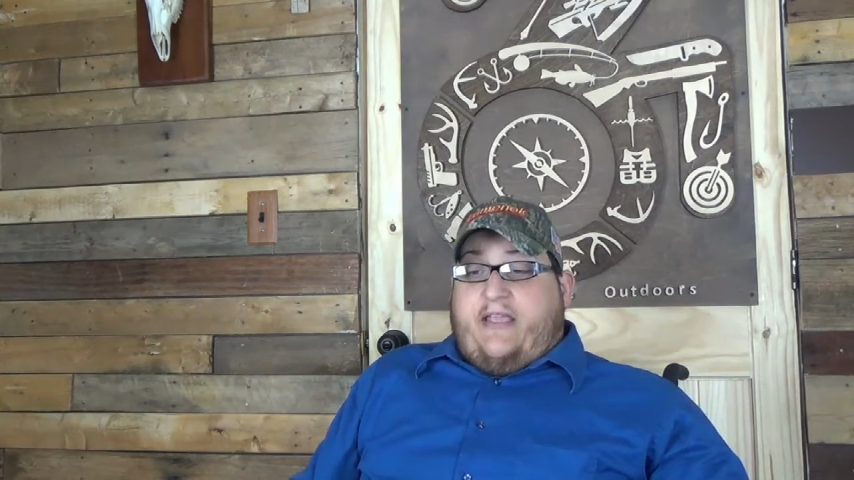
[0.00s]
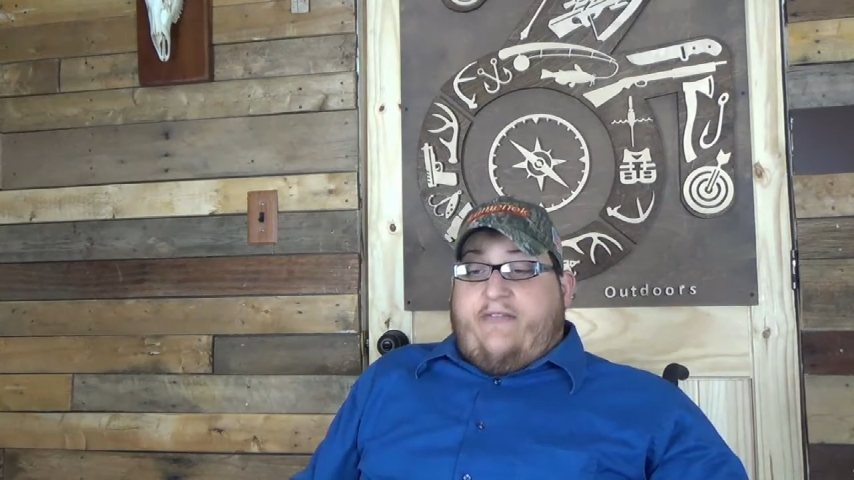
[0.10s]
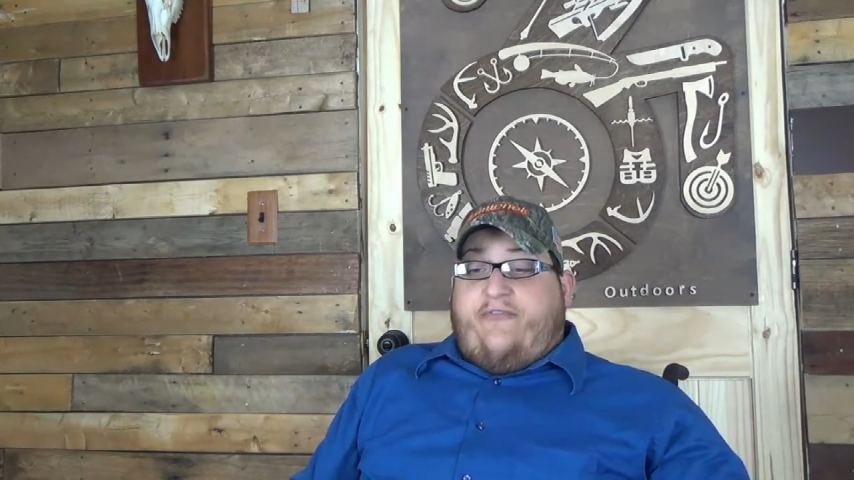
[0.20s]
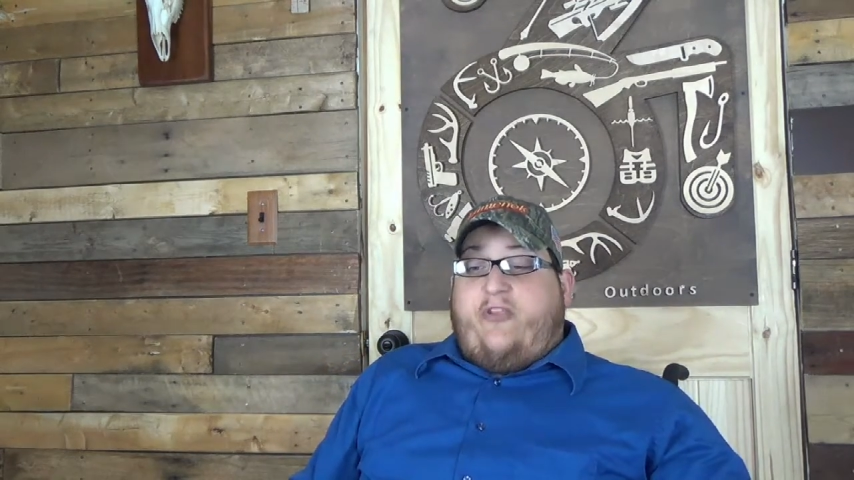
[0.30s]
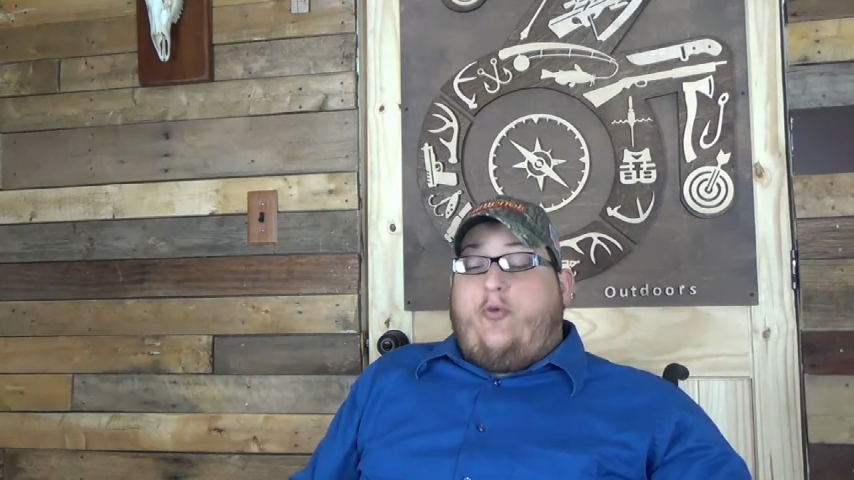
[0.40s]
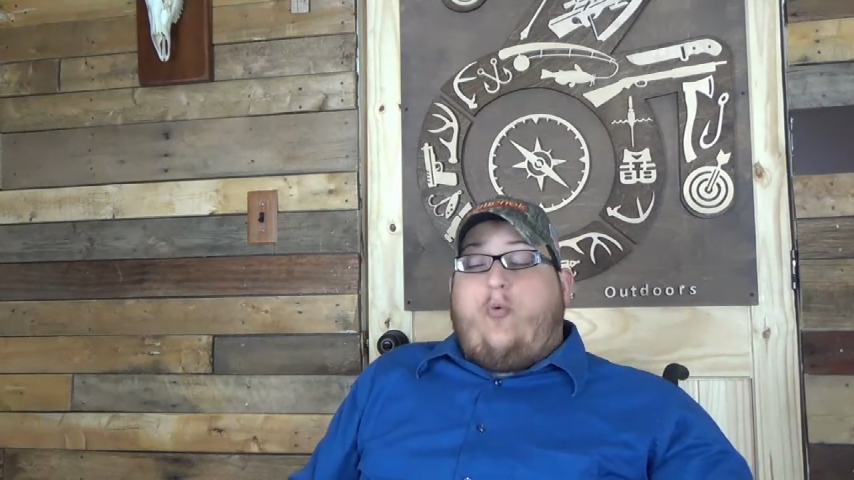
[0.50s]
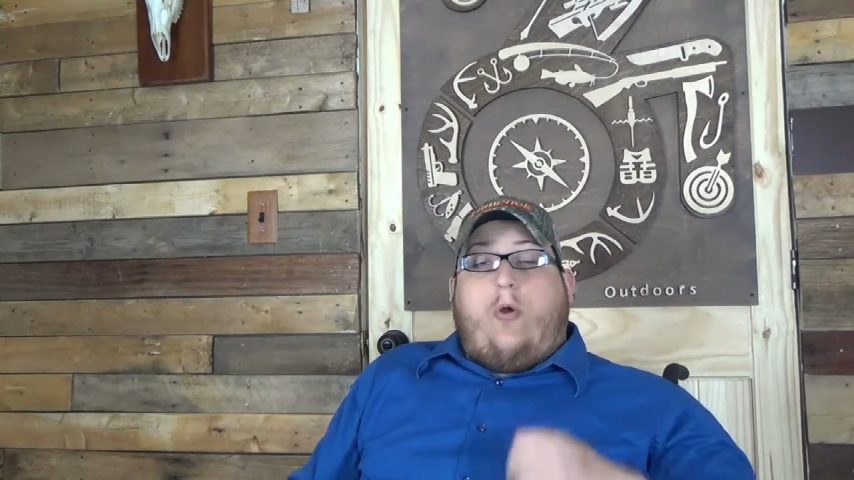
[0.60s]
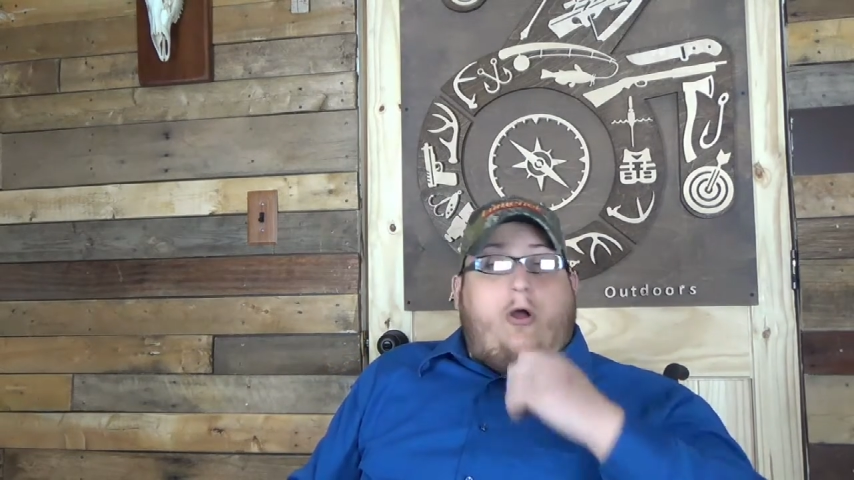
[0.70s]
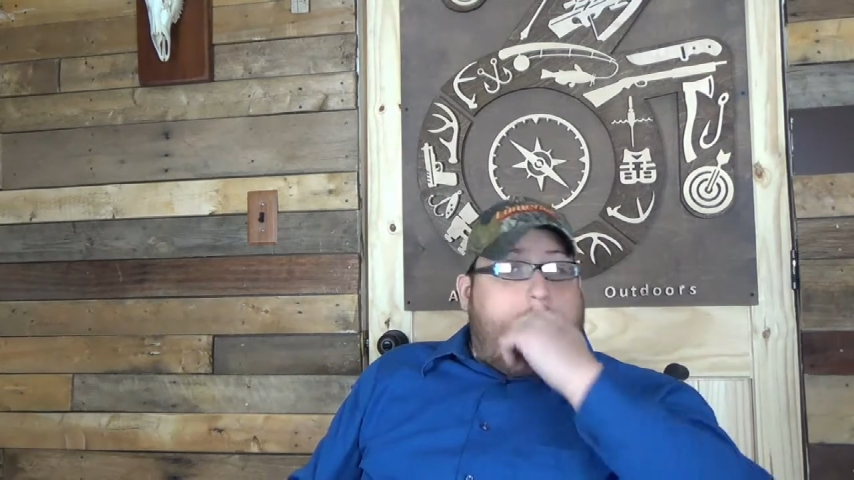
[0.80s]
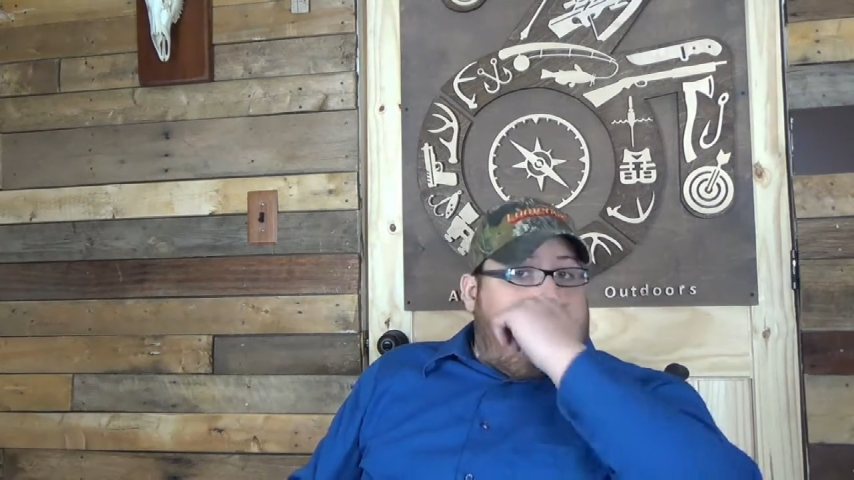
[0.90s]
if you
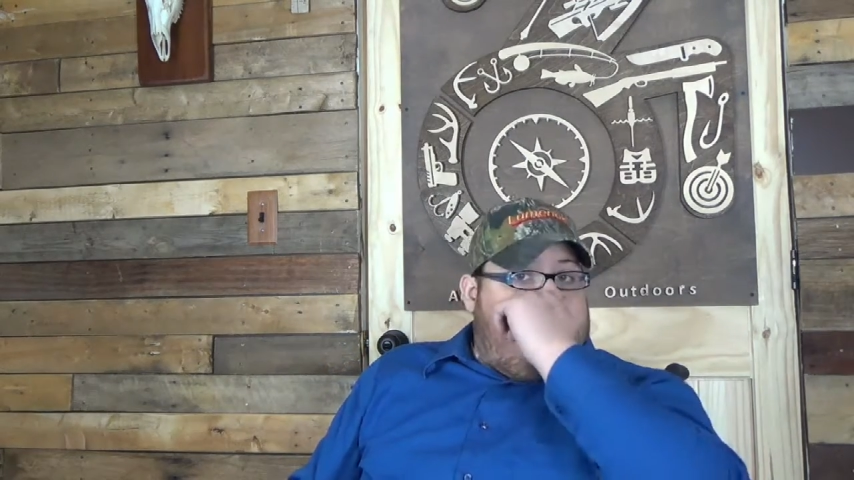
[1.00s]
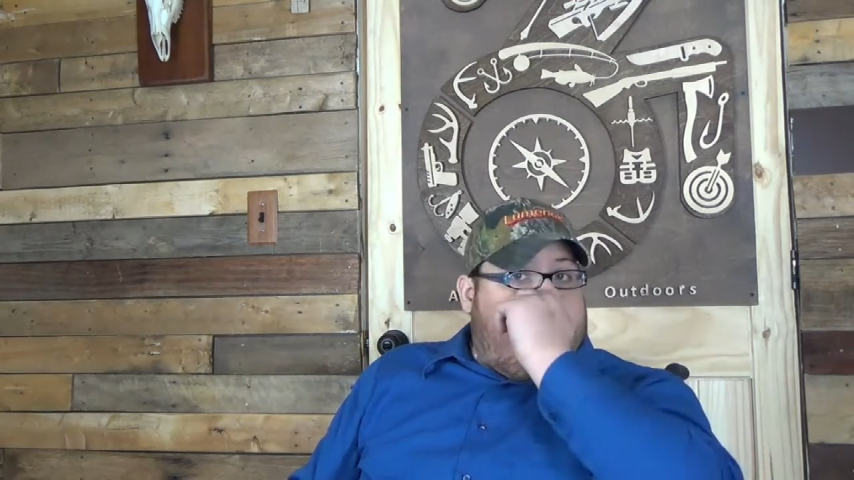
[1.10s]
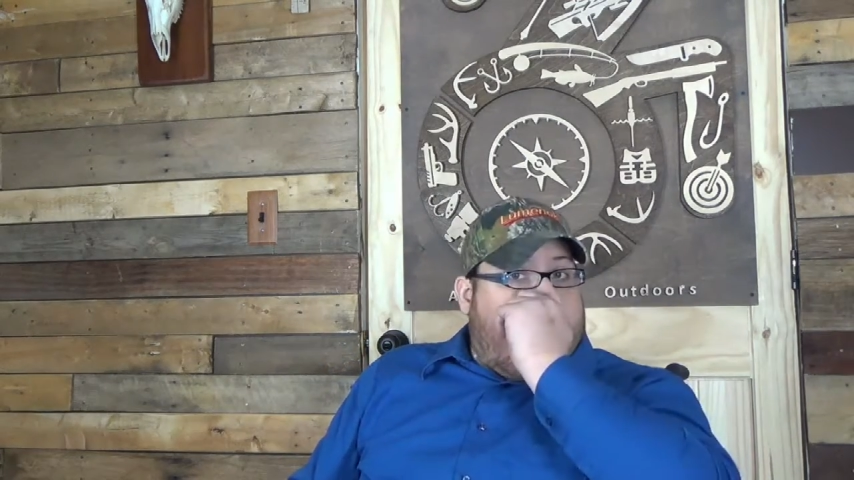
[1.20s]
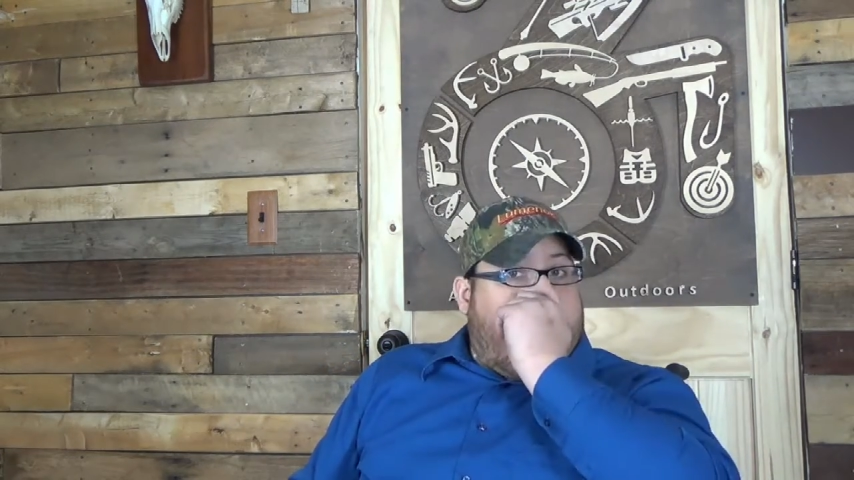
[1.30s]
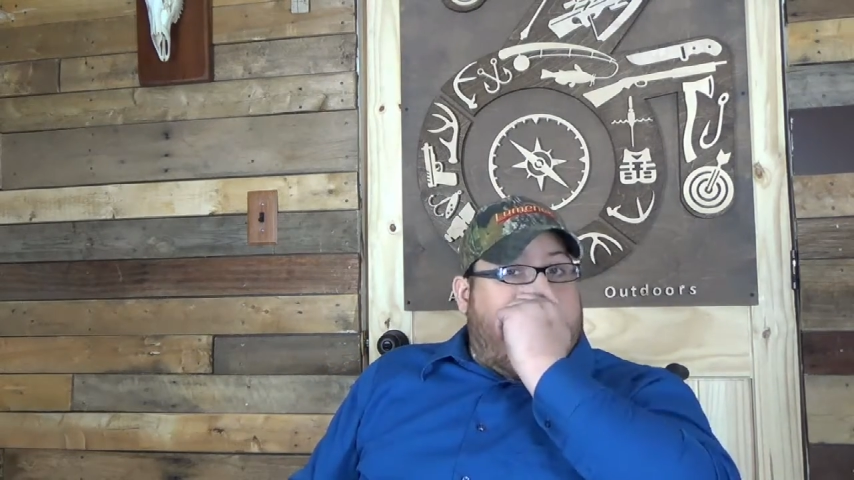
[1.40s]
are